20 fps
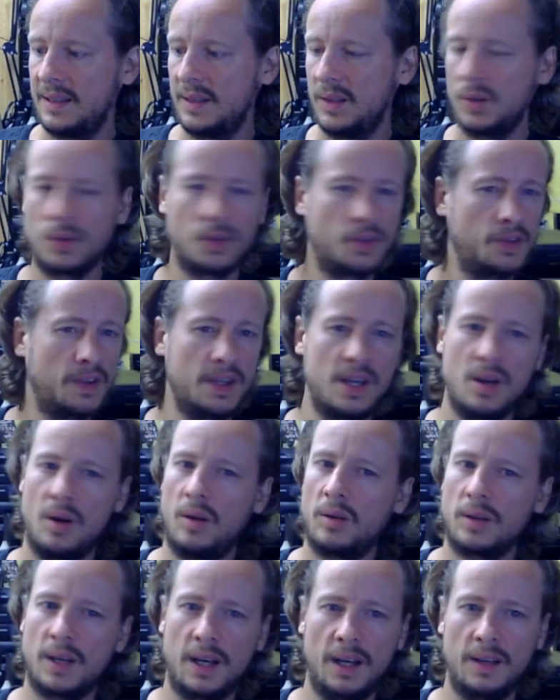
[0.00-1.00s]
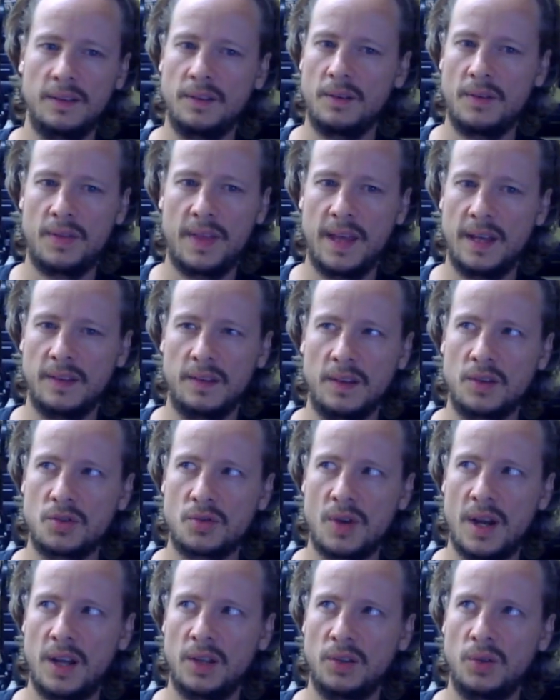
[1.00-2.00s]
you'll see all kinds of things and
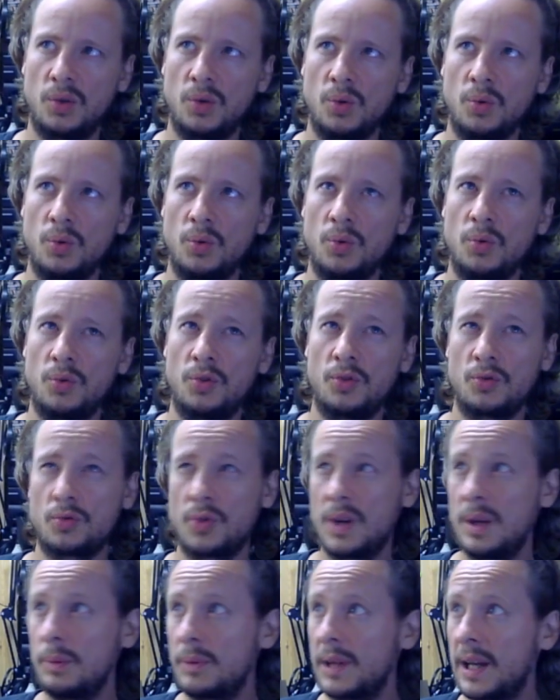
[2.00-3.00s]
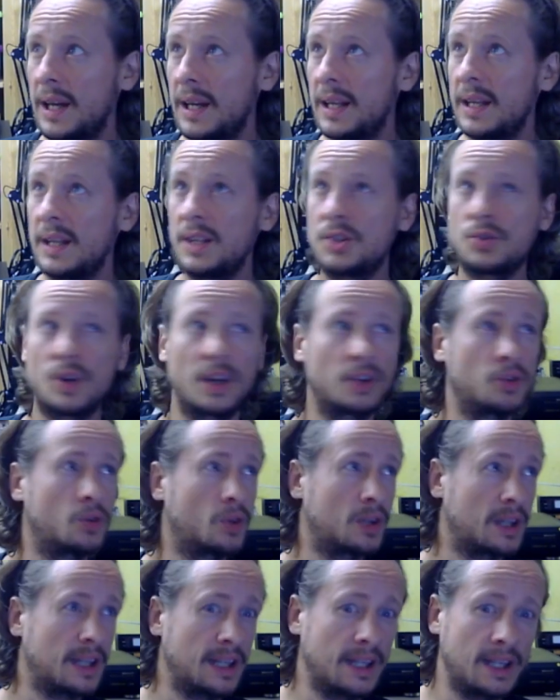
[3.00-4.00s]
trying to streamline it, trying to
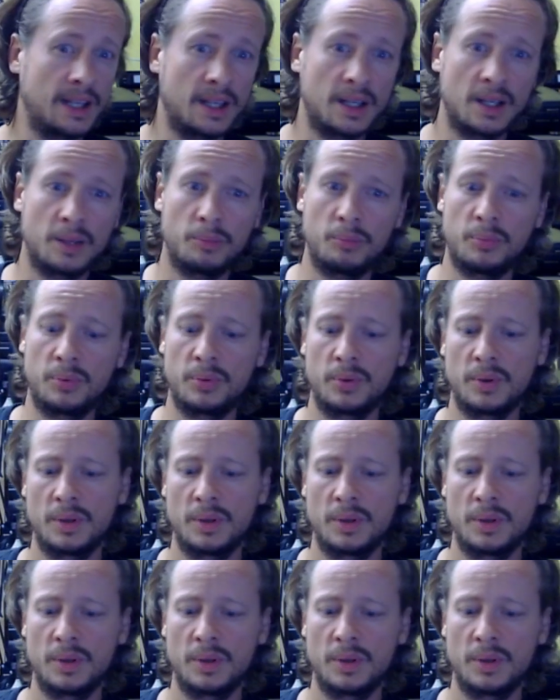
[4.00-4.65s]
clean it up.